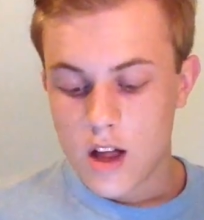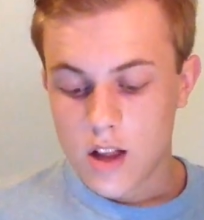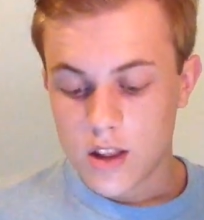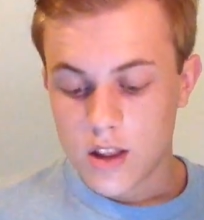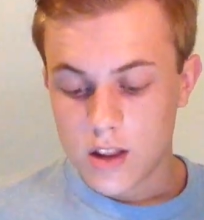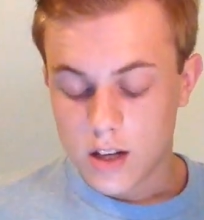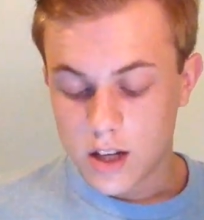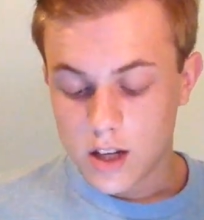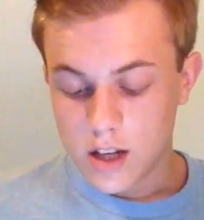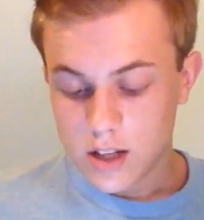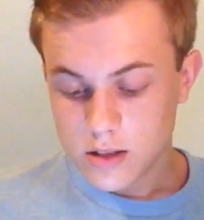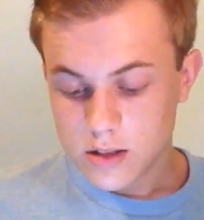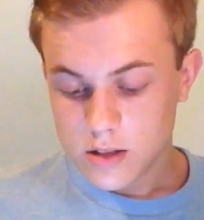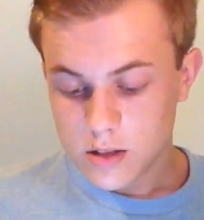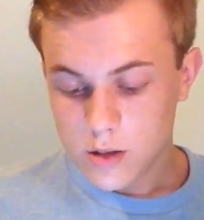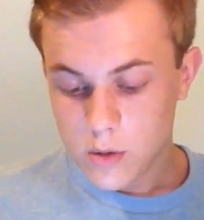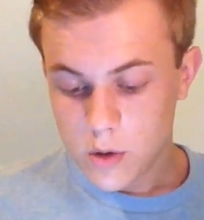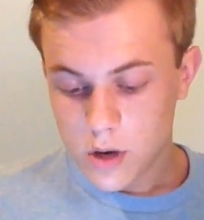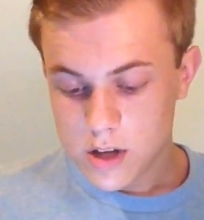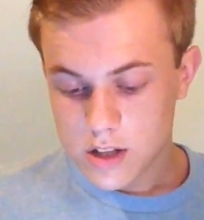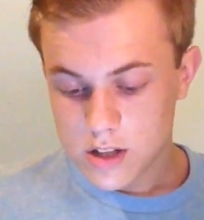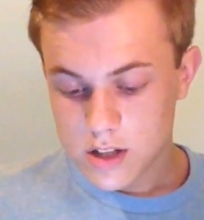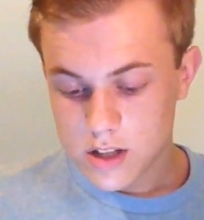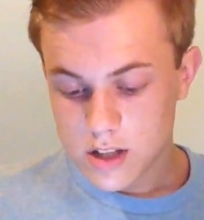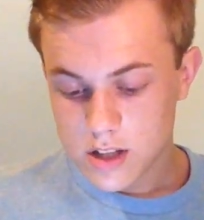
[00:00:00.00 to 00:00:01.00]
The next
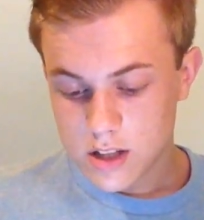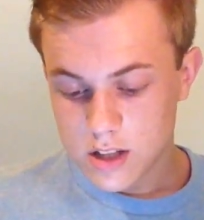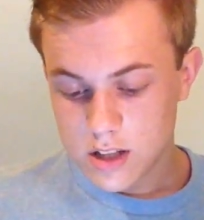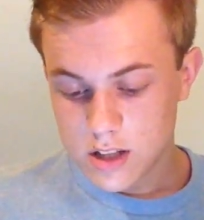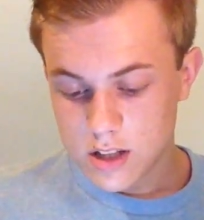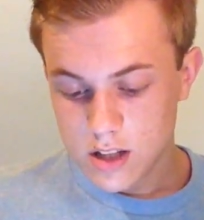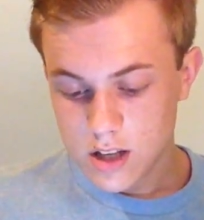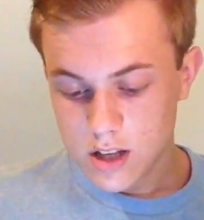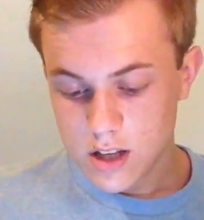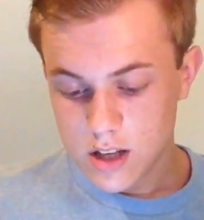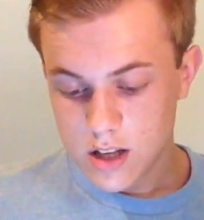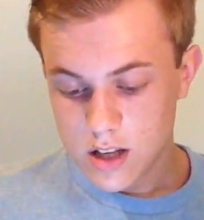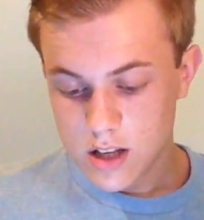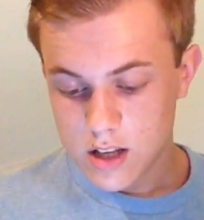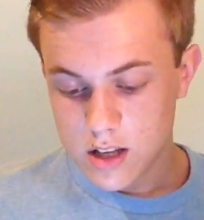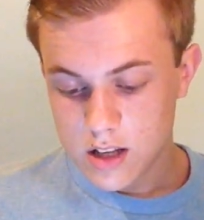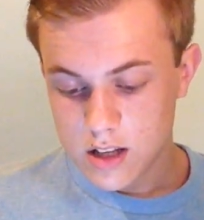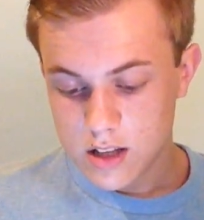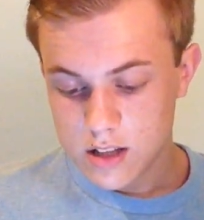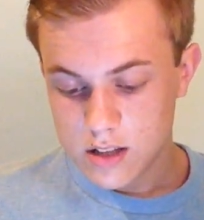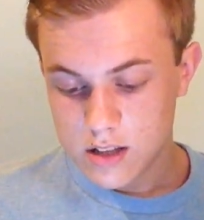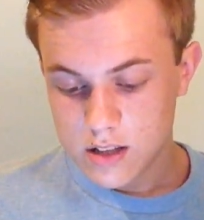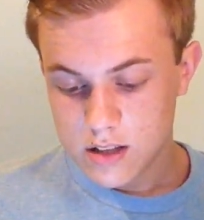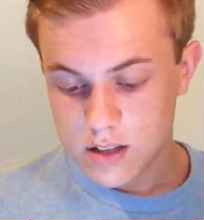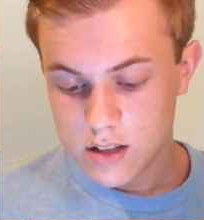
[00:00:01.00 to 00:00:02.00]
question
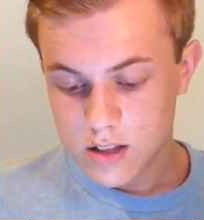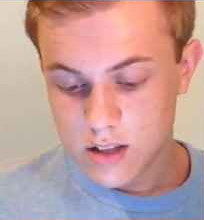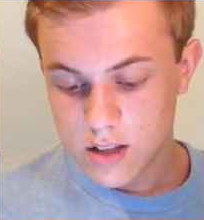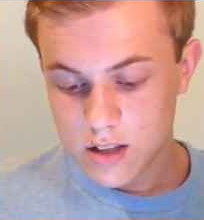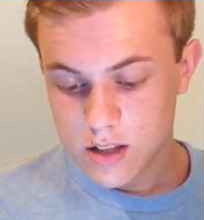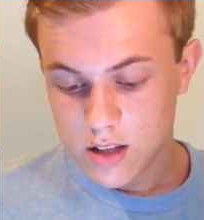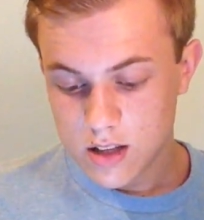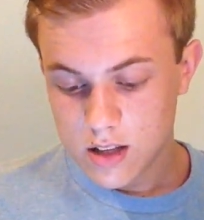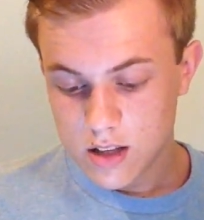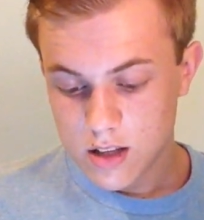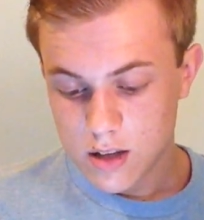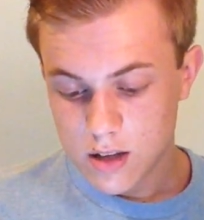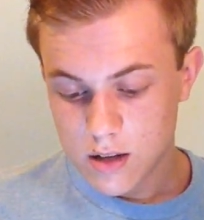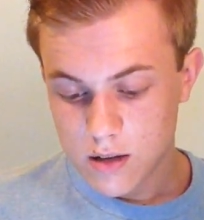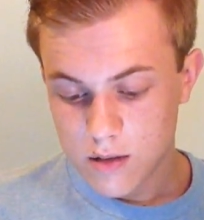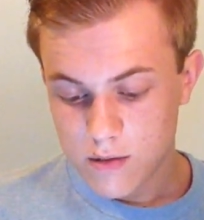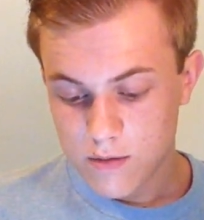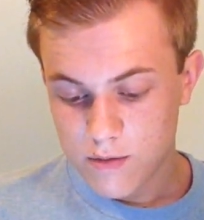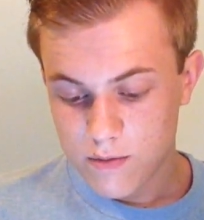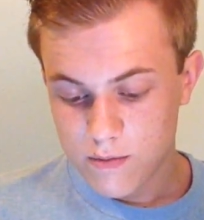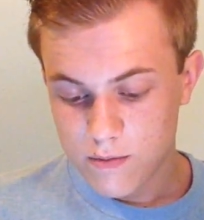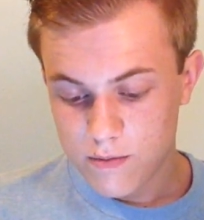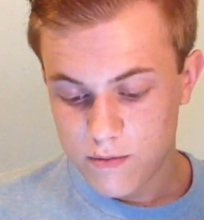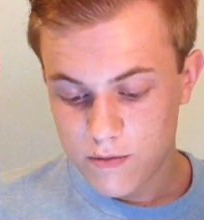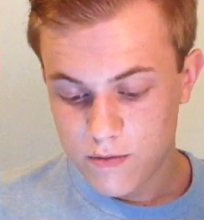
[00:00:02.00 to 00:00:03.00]
is
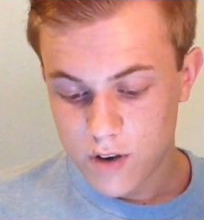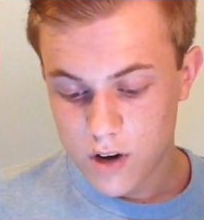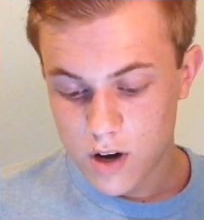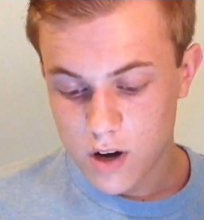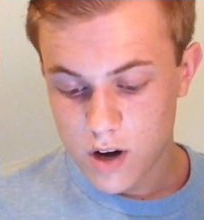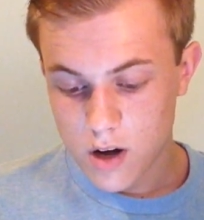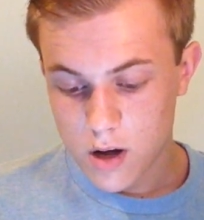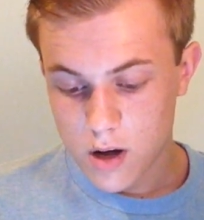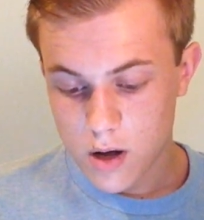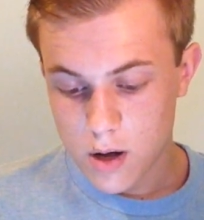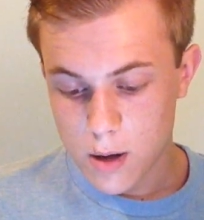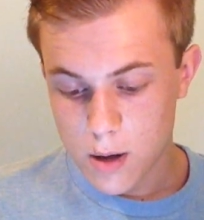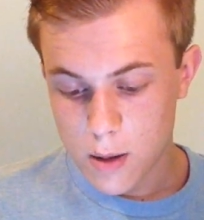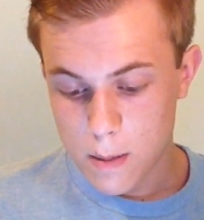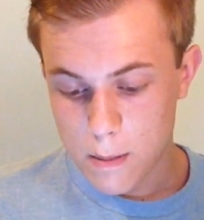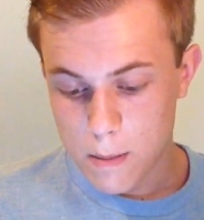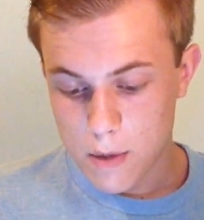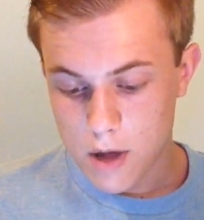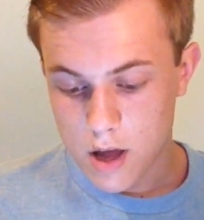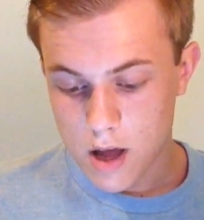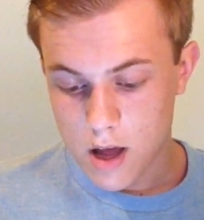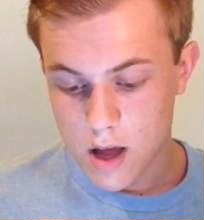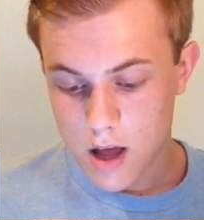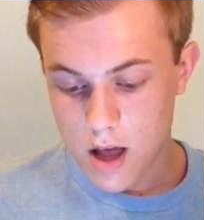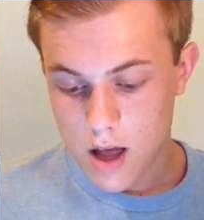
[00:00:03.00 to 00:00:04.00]
from